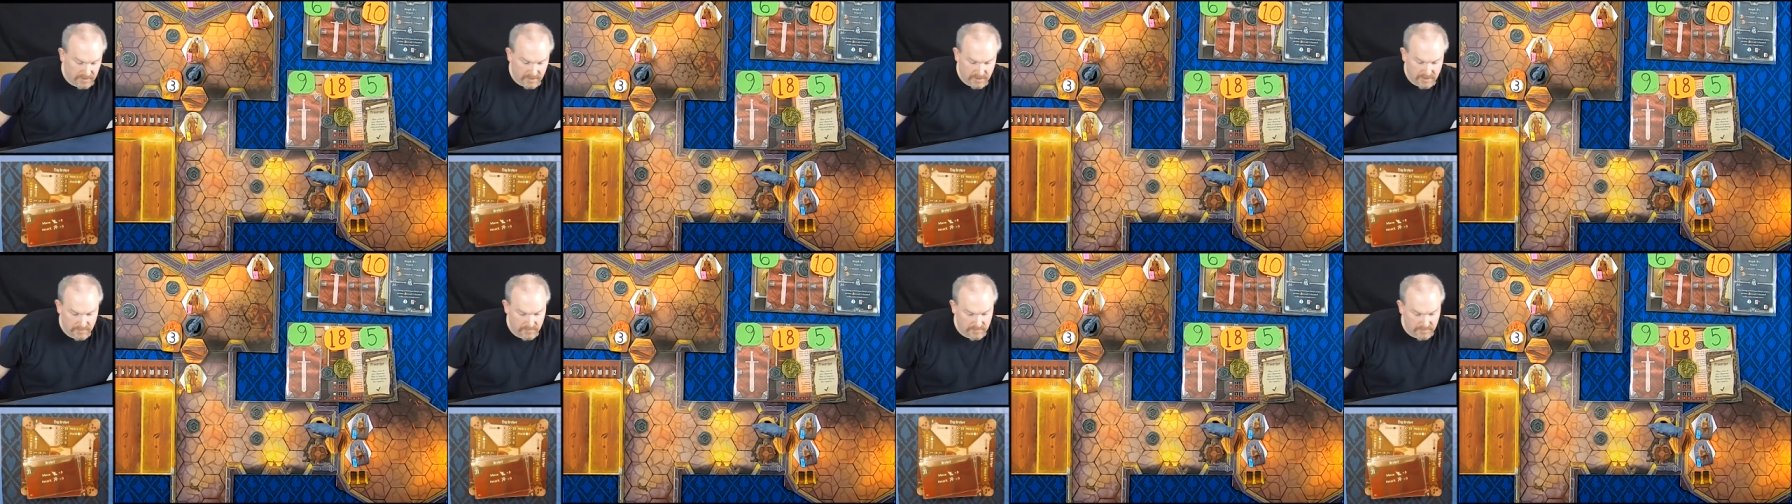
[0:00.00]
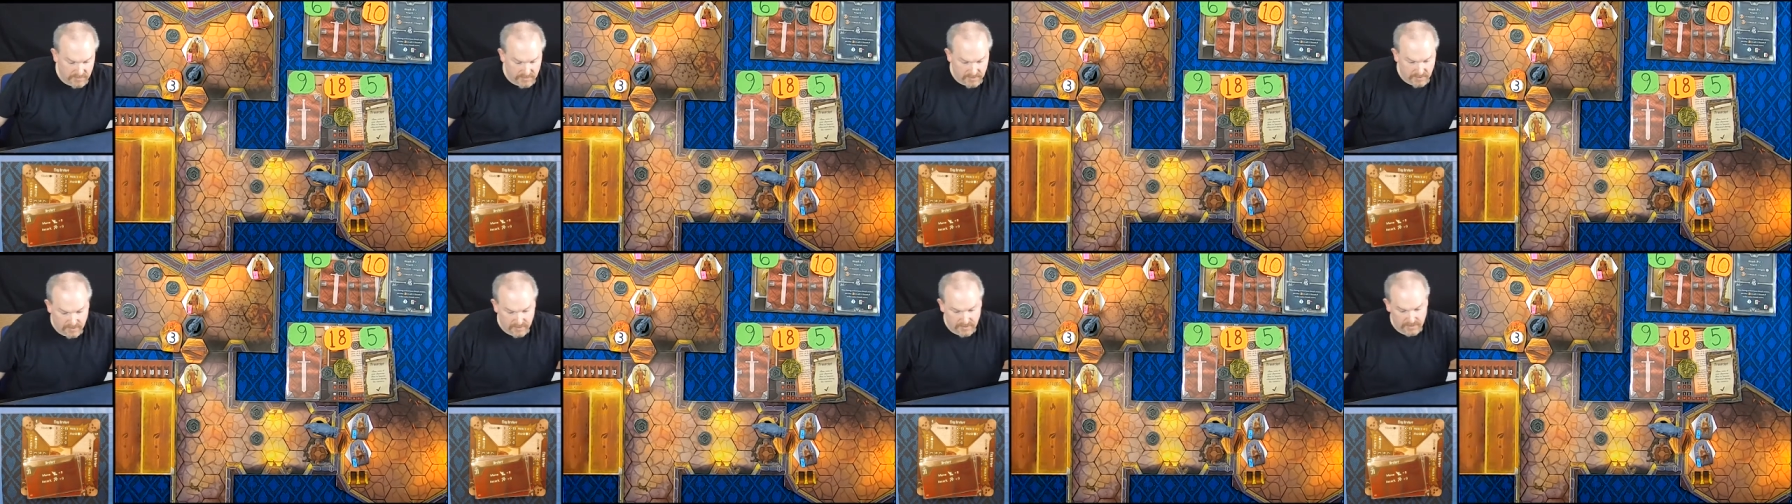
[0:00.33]
I'm
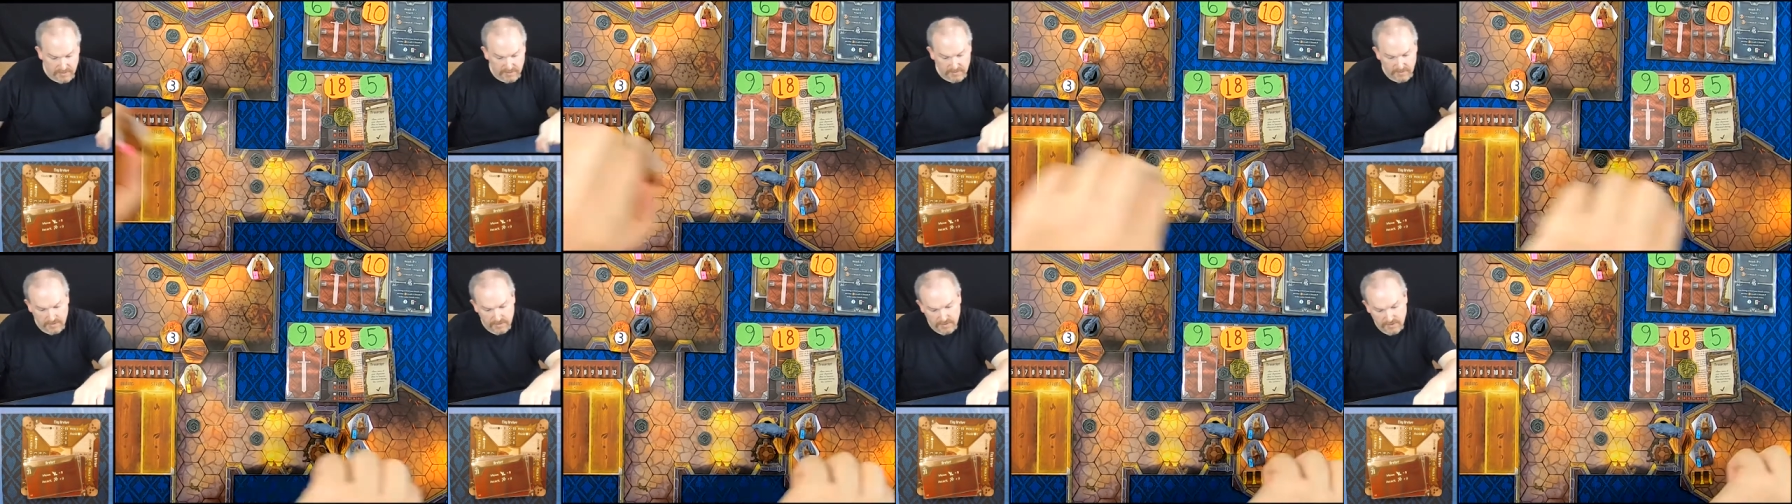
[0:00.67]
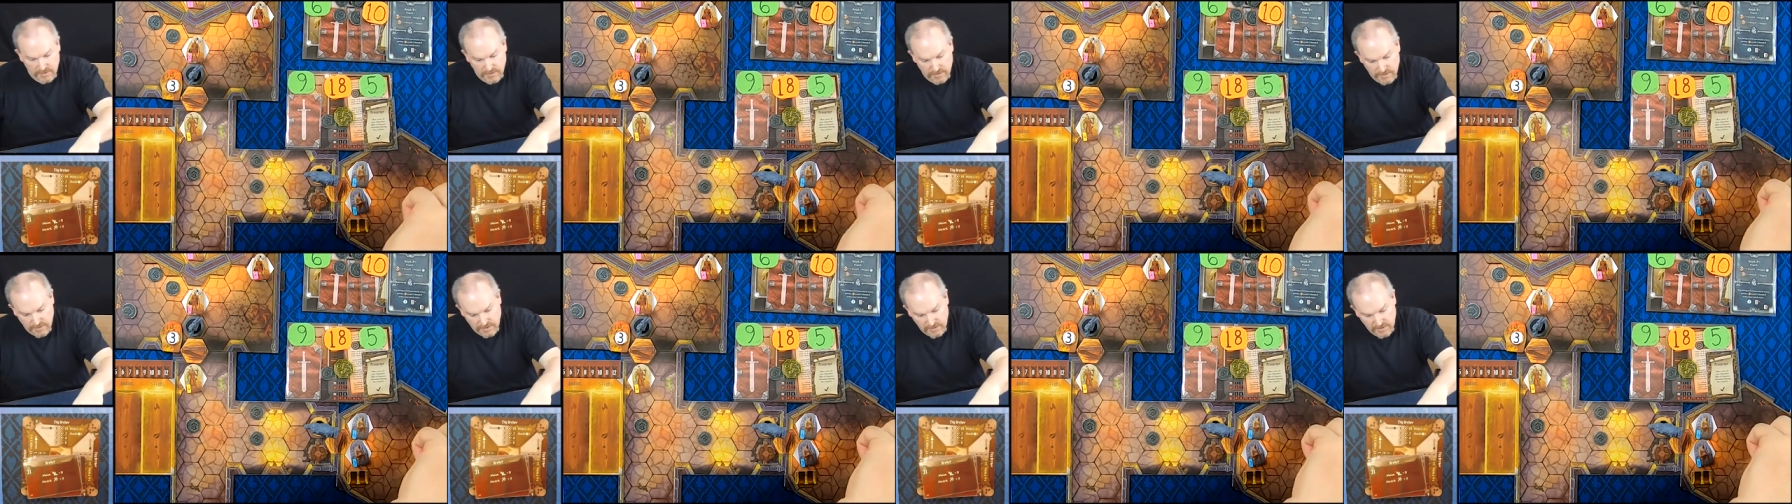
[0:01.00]
sorry.
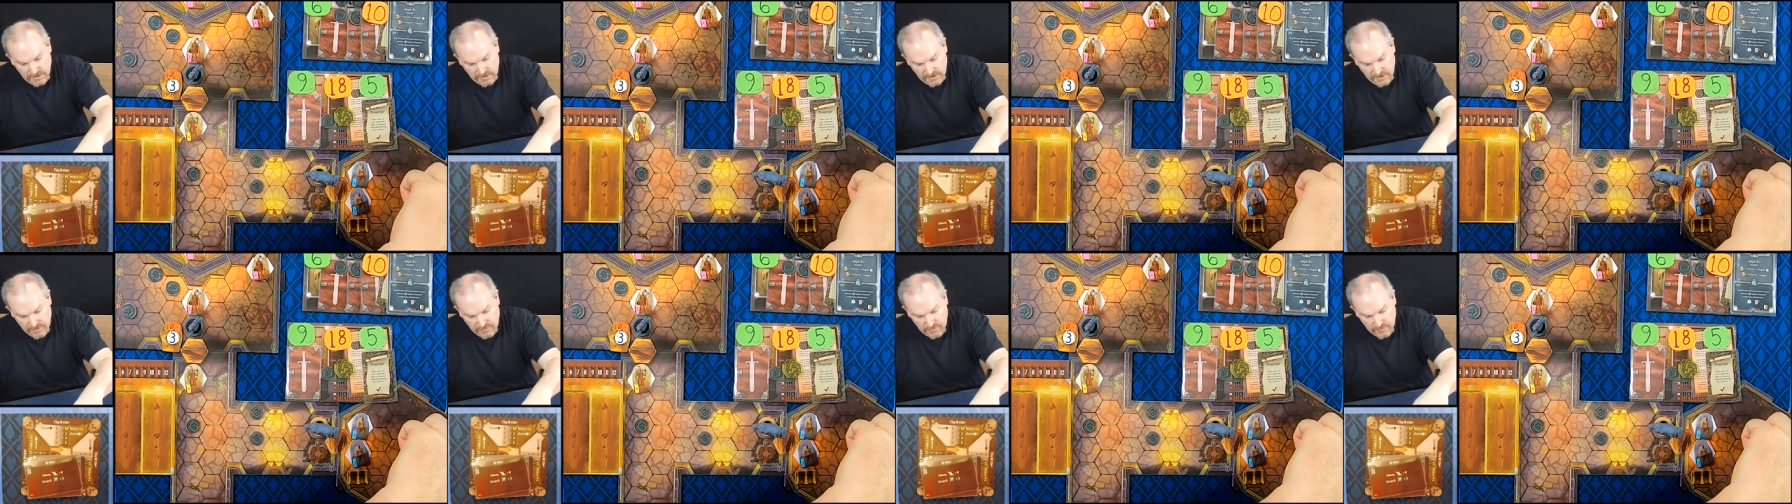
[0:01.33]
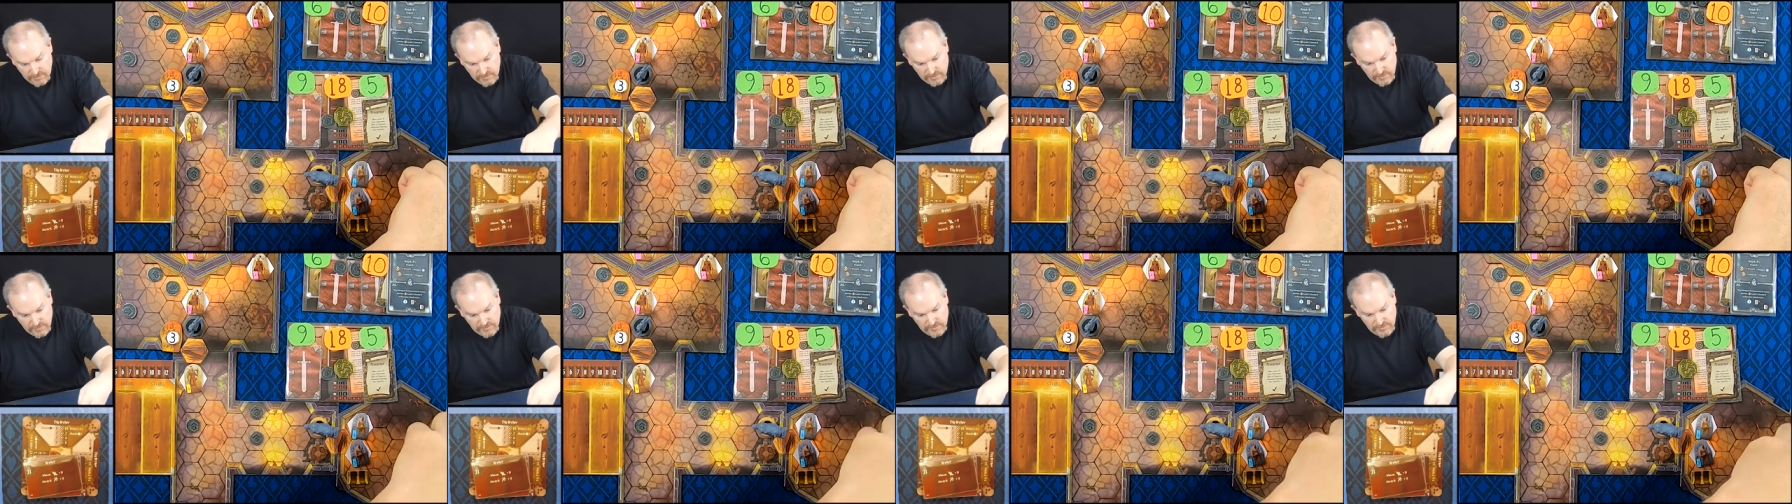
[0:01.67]
You didn't get
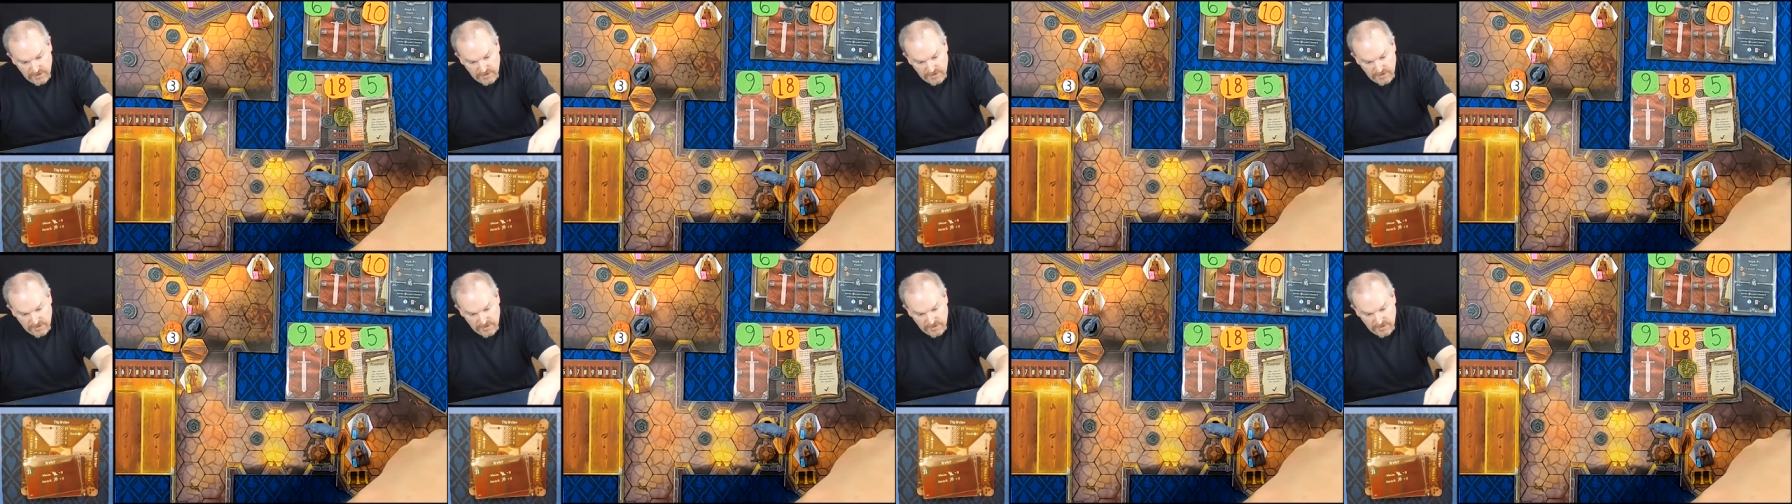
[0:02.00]
removed,